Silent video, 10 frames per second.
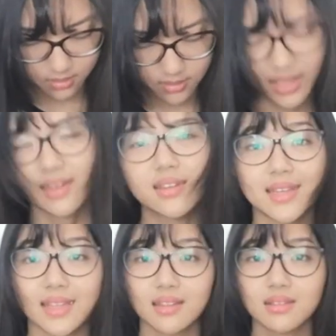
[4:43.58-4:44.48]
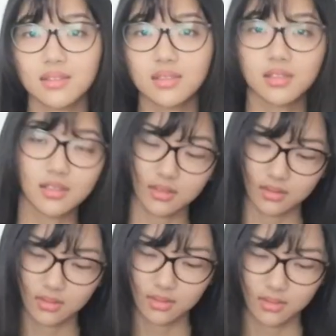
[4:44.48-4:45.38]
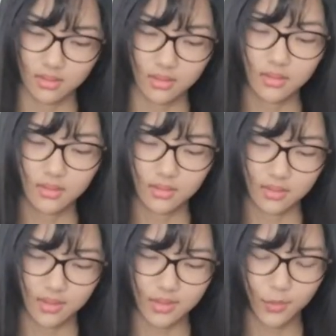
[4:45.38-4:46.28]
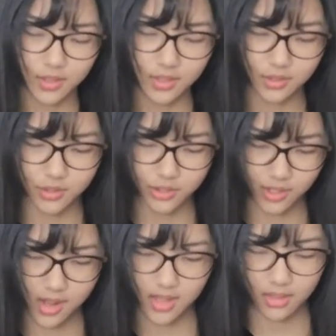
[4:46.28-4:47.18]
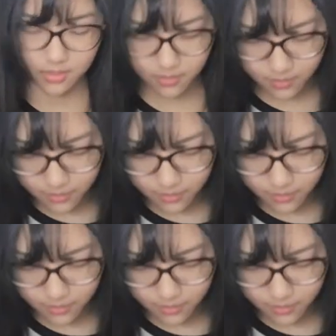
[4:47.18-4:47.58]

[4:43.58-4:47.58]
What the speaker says: like tints. I wanted to try them,